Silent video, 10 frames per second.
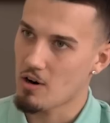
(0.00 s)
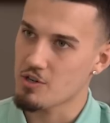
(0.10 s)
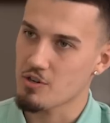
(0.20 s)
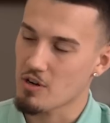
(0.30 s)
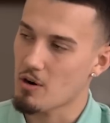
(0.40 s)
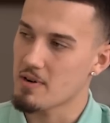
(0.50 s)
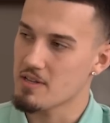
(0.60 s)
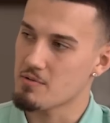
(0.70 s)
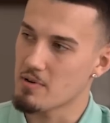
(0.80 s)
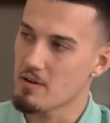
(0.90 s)
I shouldn't go
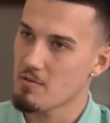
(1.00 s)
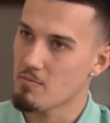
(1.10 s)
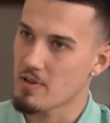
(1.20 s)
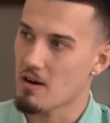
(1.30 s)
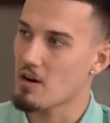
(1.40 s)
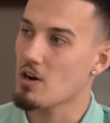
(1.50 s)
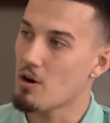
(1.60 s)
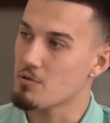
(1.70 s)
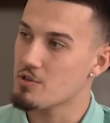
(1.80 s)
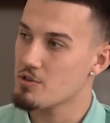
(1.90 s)
into it without a
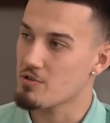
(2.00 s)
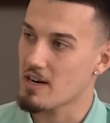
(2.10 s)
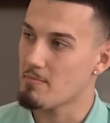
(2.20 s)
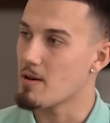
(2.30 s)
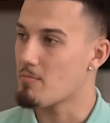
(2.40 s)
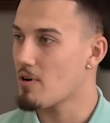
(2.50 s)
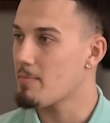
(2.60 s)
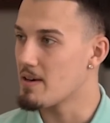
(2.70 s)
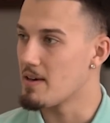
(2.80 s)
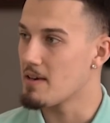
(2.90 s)
coach training me in
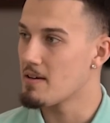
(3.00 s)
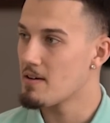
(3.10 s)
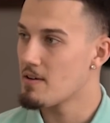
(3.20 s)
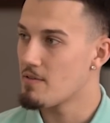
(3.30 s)
property